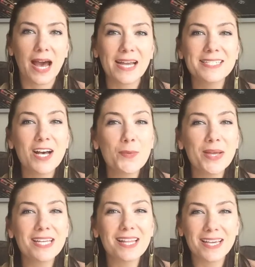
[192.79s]
I tell
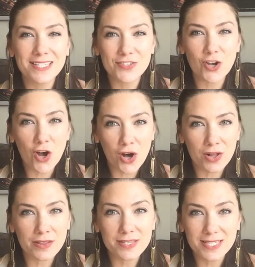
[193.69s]
my clients
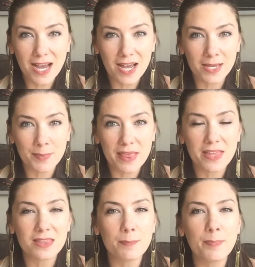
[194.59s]
all the time
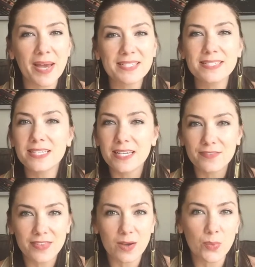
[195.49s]
that the best
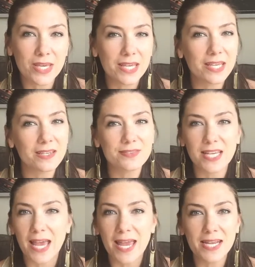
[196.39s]
gift that we can give
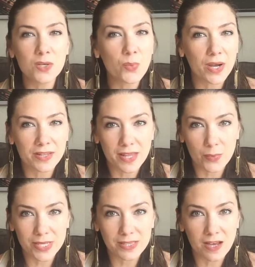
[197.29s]
to anyone
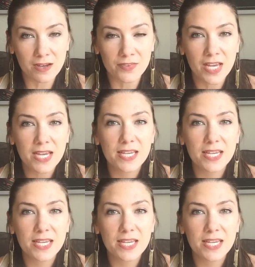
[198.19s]
that we love